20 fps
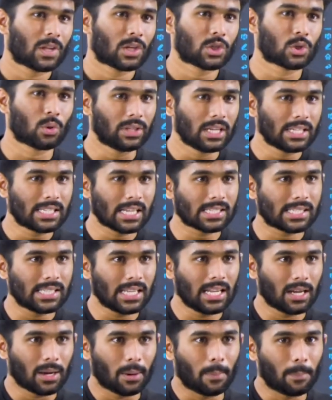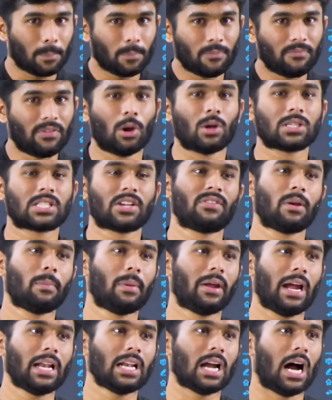So this is the philosophy
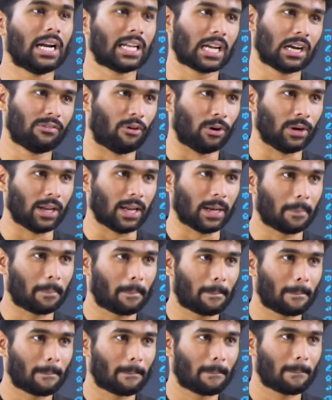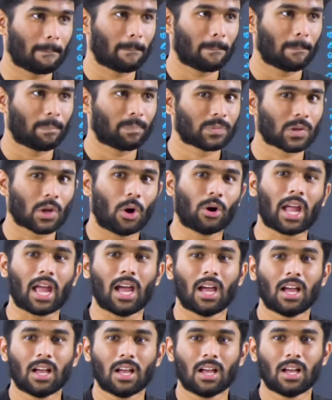behind Article 14. Okay,
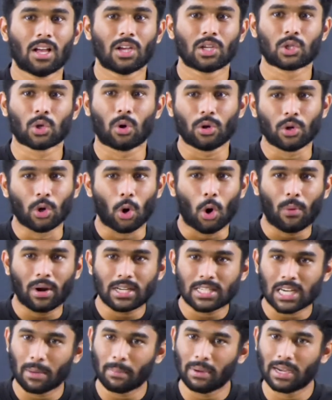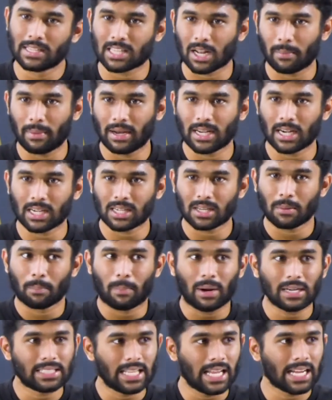so no one shall be discriminated,
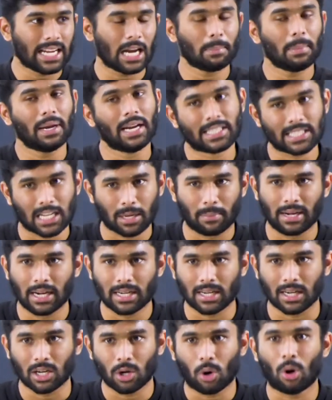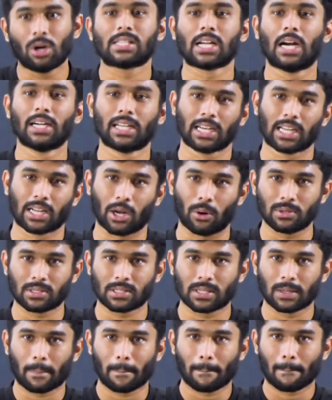but they can be discriminated on certain
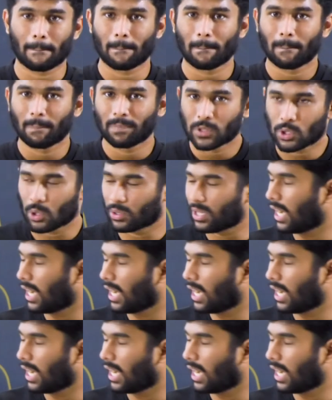grounds. So